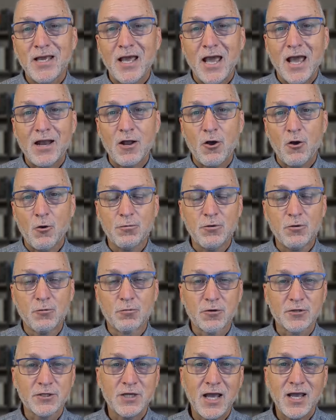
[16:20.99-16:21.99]
and I hope you'll
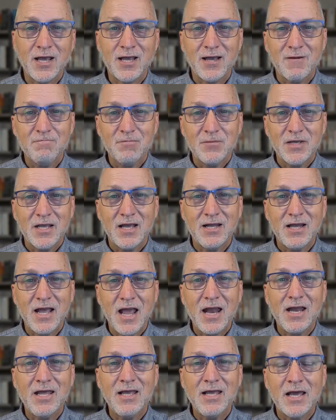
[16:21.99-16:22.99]
partake in
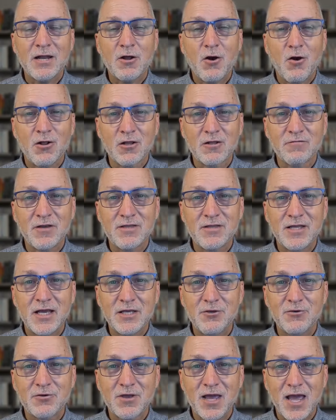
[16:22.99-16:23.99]
any and all of it that
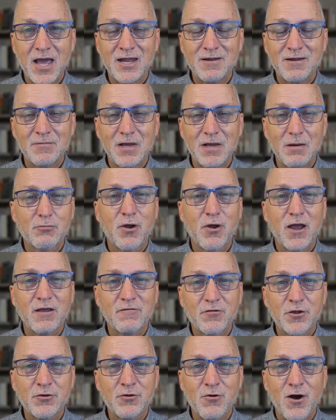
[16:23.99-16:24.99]
you can. I'm praying
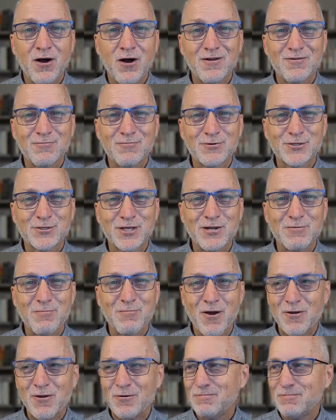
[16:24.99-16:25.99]
for you all. We'll see you
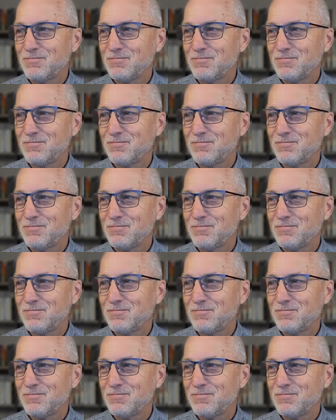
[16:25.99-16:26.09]
tomorrow.